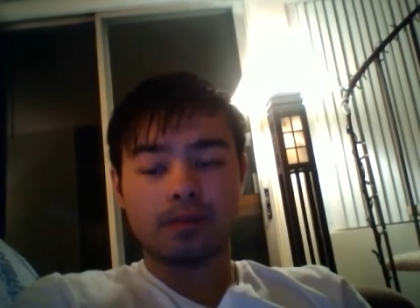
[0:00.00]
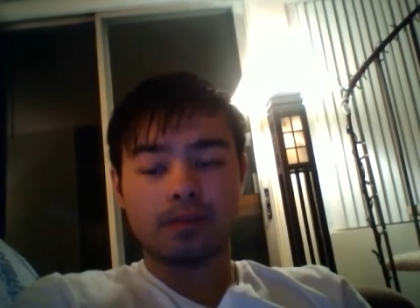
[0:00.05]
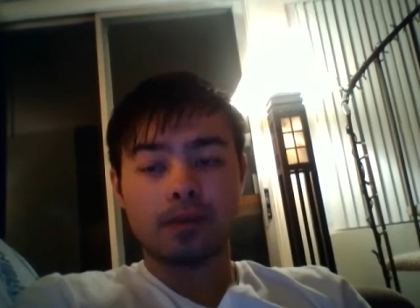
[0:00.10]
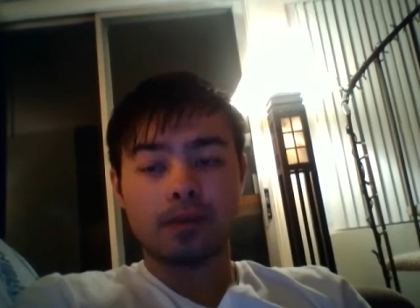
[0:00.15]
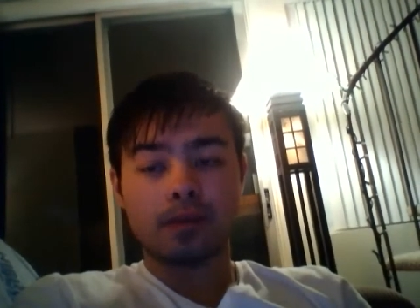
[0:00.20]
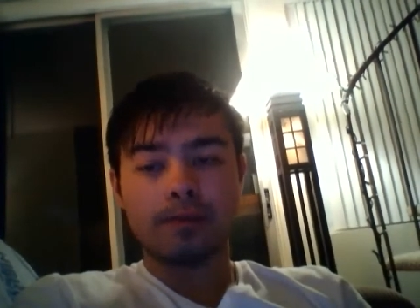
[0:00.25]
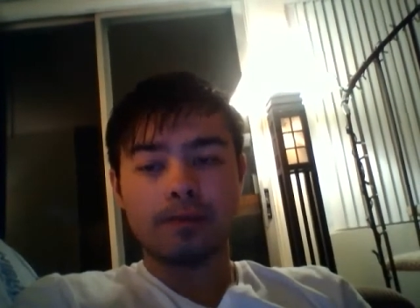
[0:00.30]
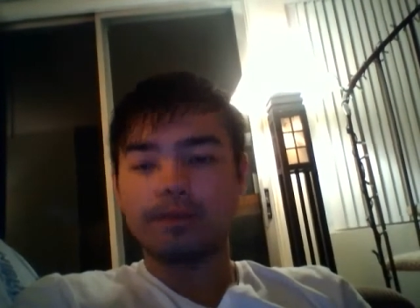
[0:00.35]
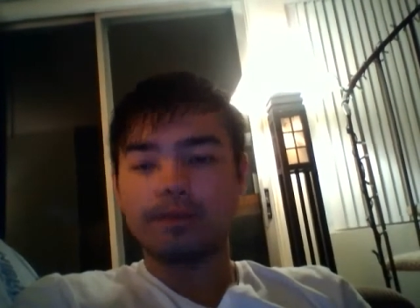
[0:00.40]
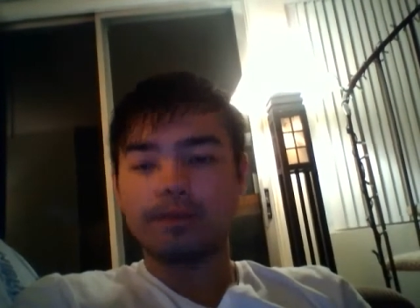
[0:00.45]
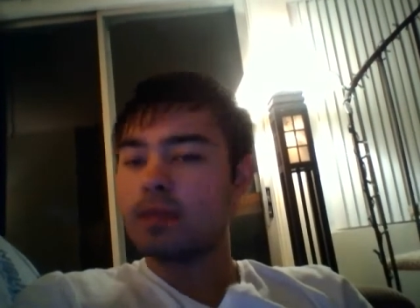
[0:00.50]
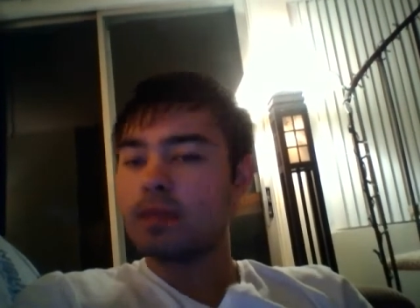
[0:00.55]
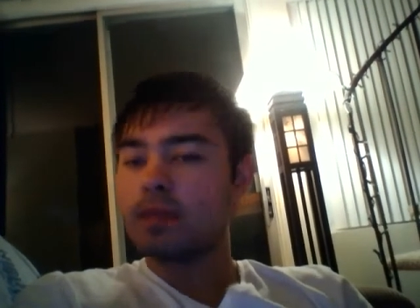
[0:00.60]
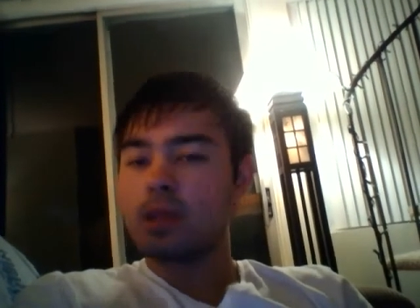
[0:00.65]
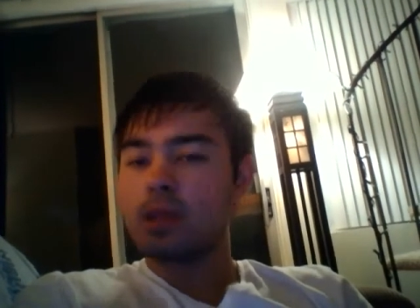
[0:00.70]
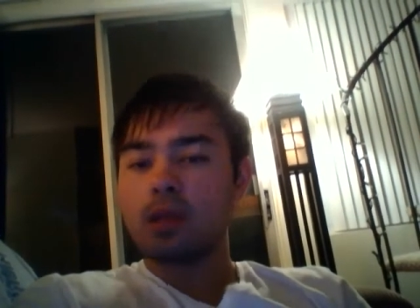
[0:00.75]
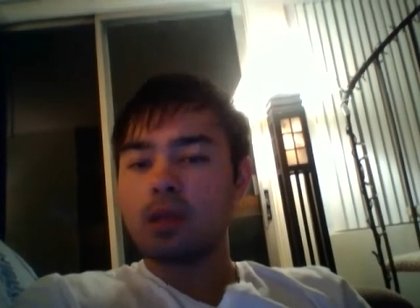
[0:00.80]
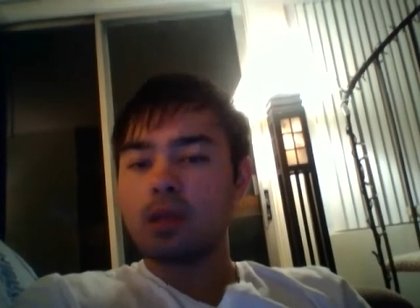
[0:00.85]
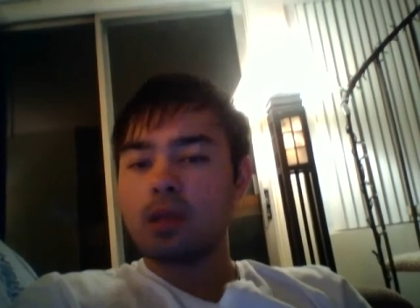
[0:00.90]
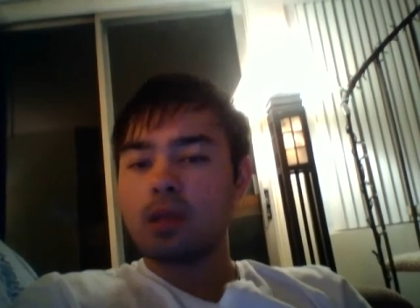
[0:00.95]
Yeah,
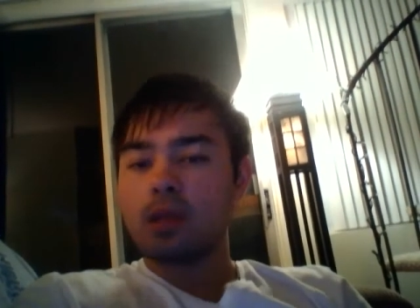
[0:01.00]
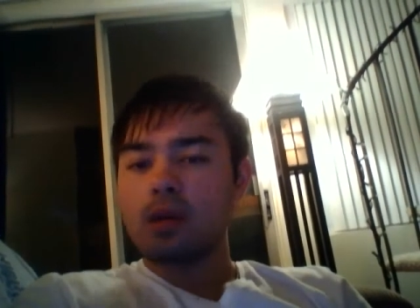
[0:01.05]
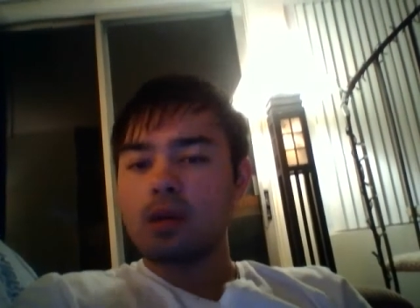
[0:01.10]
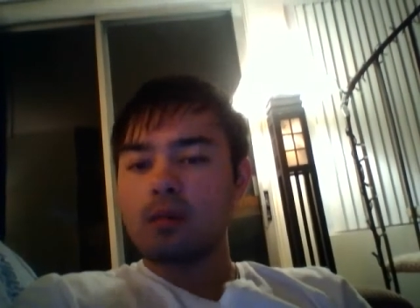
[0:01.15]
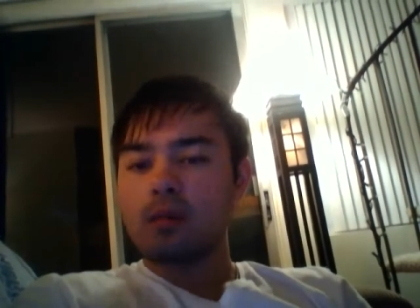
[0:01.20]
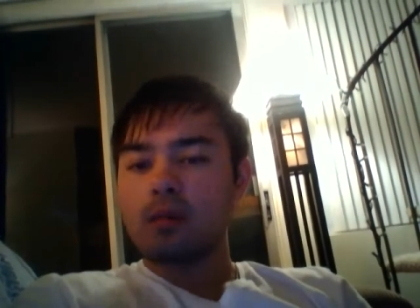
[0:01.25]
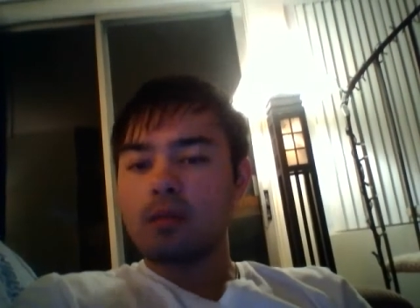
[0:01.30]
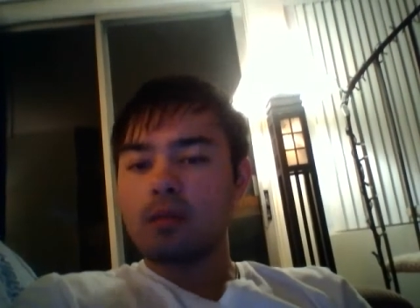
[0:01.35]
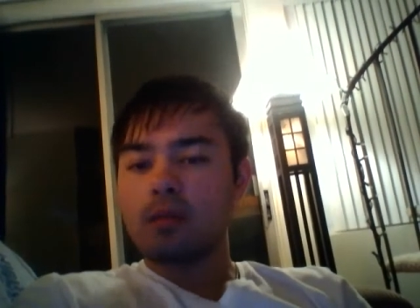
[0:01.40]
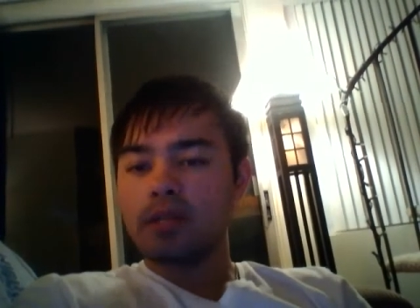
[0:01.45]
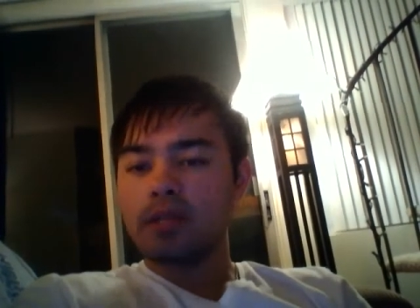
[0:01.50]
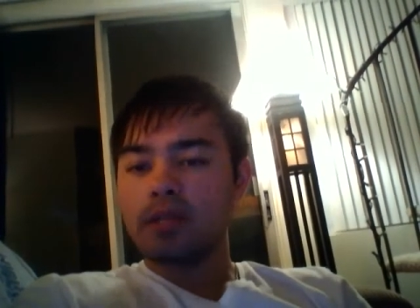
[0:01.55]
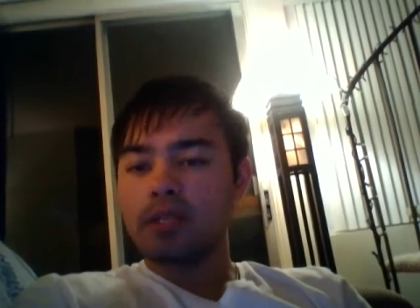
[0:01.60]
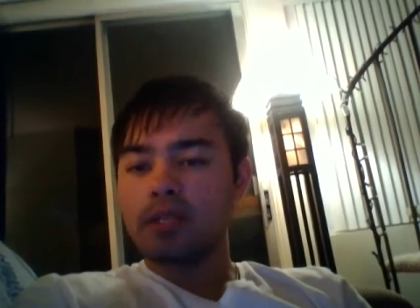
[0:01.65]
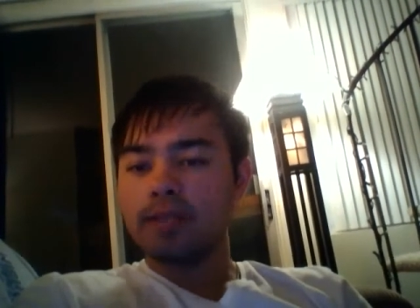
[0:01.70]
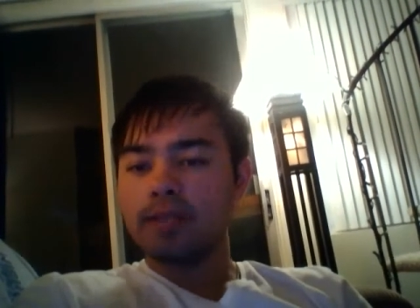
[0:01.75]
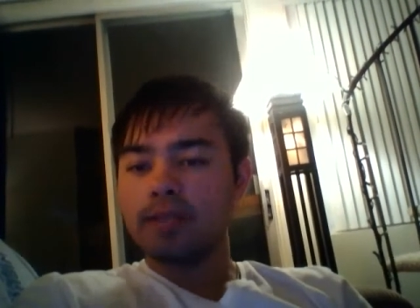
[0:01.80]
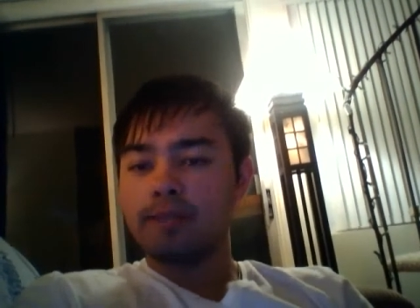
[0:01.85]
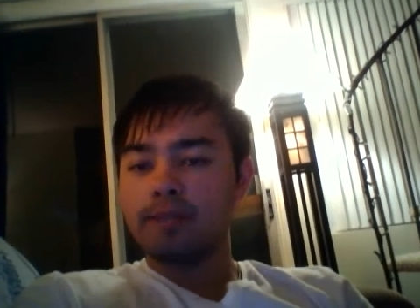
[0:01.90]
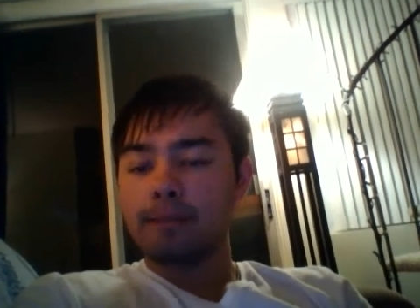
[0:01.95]

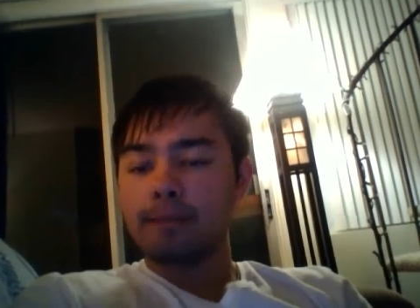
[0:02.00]
Blunder,